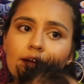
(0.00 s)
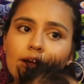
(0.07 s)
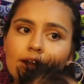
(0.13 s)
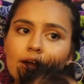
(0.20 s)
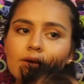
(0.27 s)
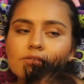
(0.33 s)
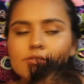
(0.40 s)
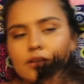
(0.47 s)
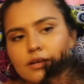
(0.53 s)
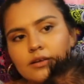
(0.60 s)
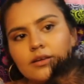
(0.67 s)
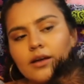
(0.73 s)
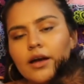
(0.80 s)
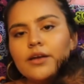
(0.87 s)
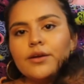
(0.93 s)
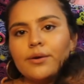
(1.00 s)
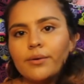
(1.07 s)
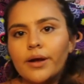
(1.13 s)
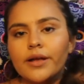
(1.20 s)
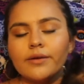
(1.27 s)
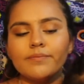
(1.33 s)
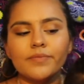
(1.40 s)
And I was like, yeah, you're
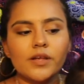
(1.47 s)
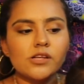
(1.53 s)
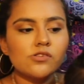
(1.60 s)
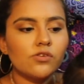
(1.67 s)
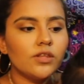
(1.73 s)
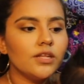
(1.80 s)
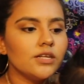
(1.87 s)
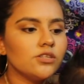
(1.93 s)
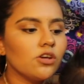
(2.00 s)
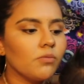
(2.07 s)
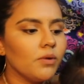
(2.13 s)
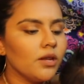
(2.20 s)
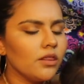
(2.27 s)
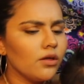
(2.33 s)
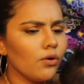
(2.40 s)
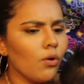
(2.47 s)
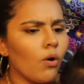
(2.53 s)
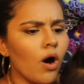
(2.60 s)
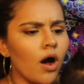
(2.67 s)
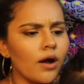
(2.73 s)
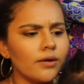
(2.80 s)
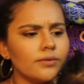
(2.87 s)
right. And so then they took me to the
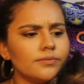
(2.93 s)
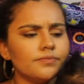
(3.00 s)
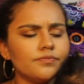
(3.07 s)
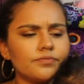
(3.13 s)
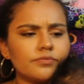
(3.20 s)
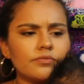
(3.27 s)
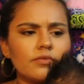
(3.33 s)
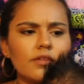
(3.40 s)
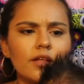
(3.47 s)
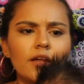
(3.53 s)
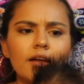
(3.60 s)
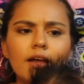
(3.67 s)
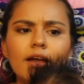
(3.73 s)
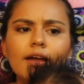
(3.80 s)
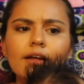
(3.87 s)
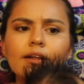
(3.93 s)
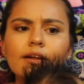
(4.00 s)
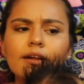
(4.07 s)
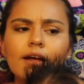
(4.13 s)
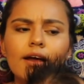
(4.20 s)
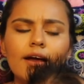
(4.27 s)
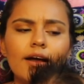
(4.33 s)
OR,
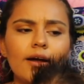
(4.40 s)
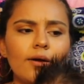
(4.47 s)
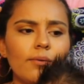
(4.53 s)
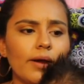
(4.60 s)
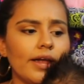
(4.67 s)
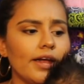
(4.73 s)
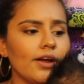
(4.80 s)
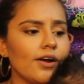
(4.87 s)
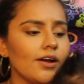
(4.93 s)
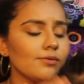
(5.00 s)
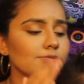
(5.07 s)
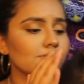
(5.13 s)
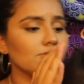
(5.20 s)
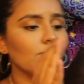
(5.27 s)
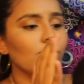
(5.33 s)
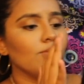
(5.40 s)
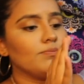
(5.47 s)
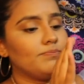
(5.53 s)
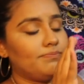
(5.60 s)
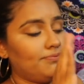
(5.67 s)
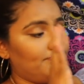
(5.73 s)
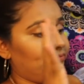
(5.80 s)
and right here I'm
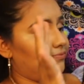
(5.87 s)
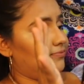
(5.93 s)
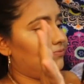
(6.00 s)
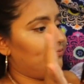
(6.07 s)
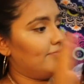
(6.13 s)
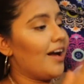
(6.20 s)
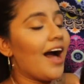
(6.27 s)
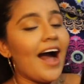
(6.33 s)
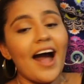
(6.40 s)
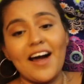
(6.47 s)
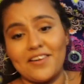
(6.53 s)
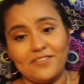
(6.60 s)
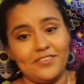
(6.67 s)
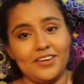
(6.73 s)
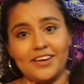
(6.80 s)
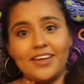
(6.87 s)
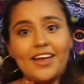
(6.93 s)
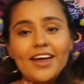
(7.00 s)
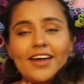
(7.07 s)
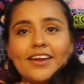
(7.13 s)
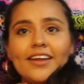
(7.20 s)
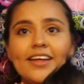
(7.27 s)
so out of it
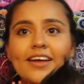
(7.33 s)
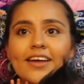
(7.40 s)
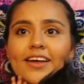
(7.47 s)
again,